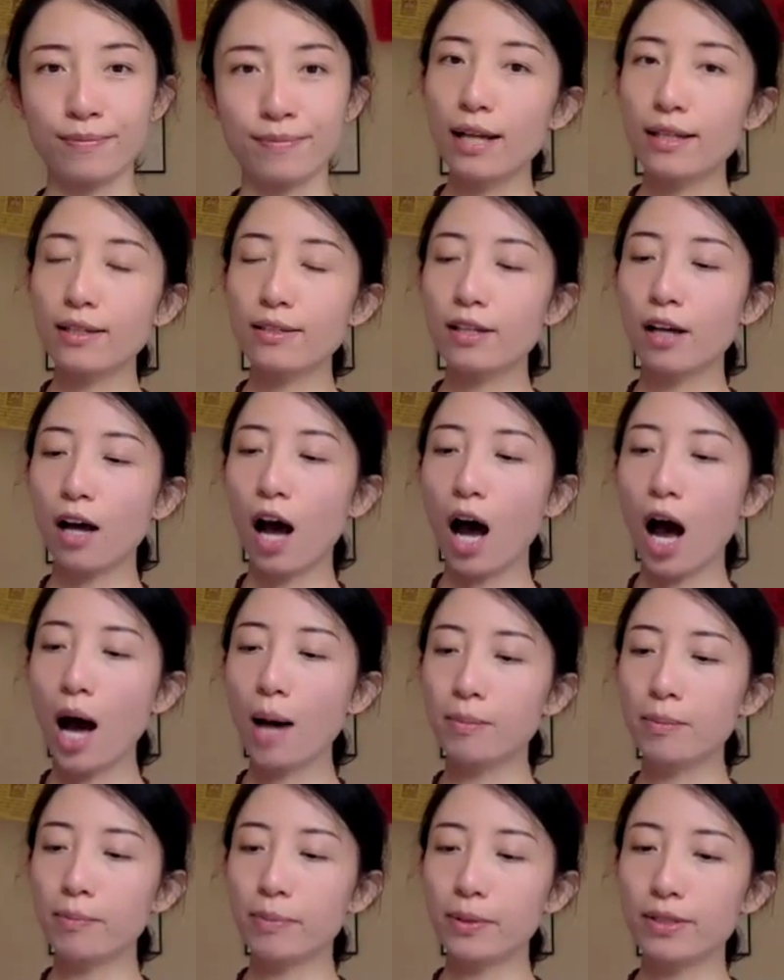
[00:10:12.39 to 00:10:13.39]
And the
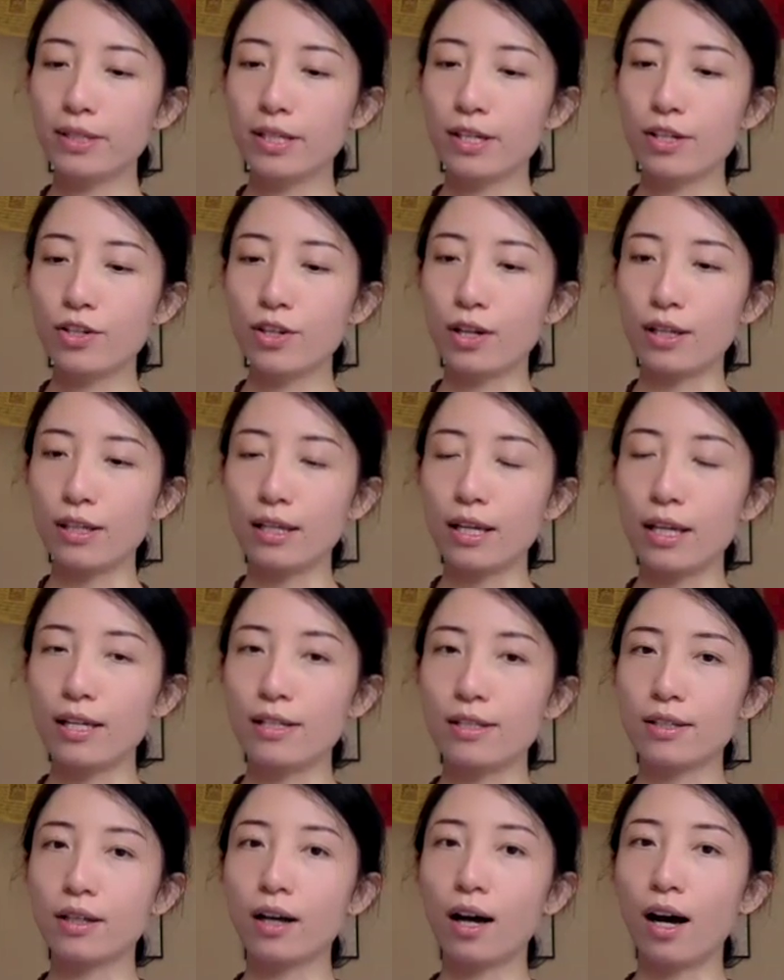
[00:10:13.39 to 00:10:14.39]
arm position
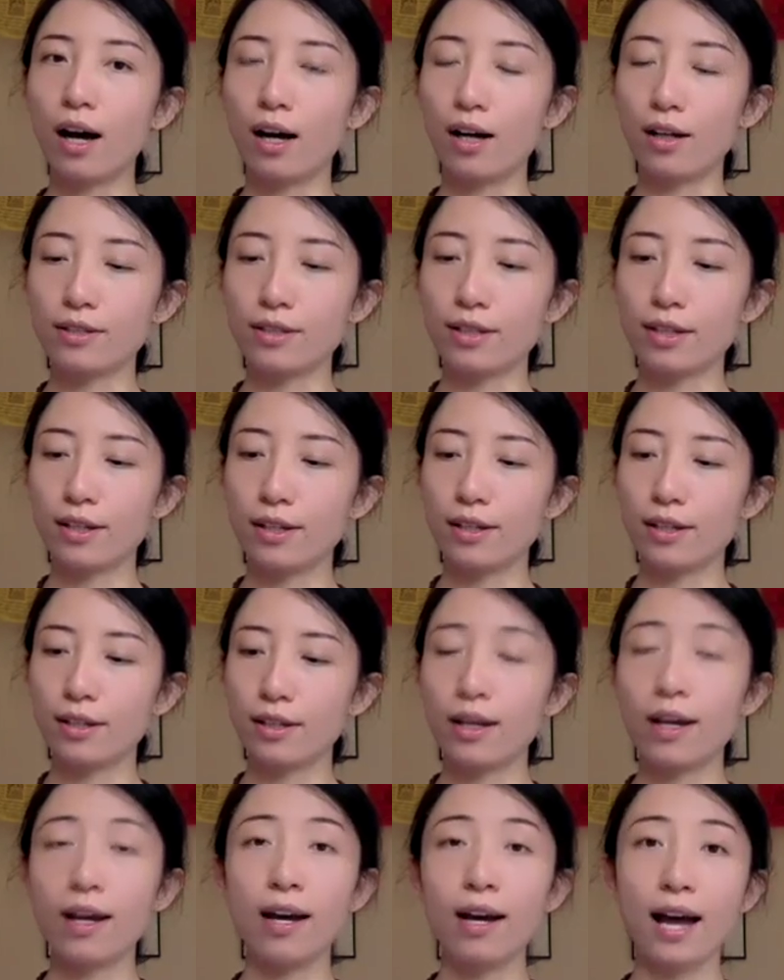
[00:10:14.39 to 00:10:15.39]
is called
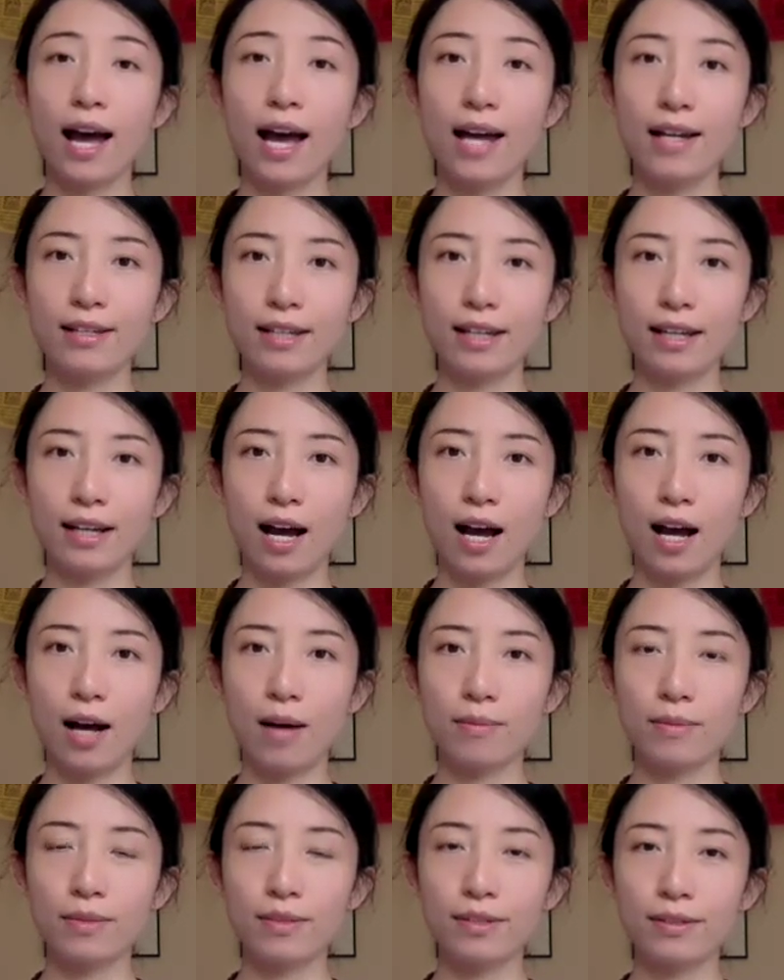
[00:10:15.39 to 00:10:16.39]
hanging
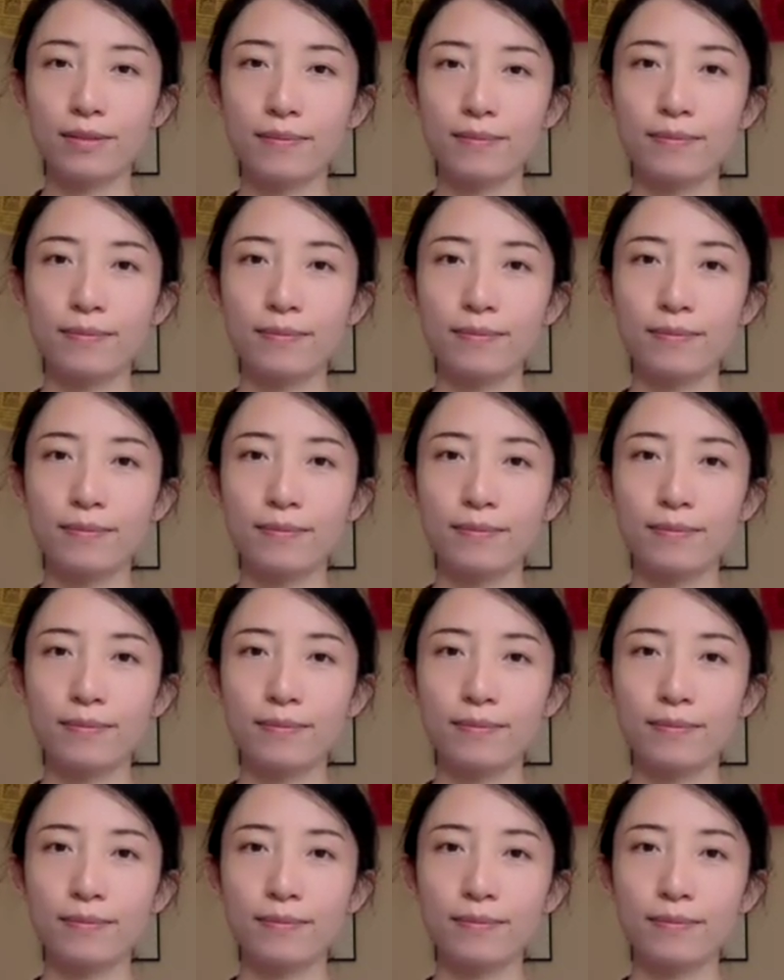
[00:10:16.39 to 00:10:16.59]
arms.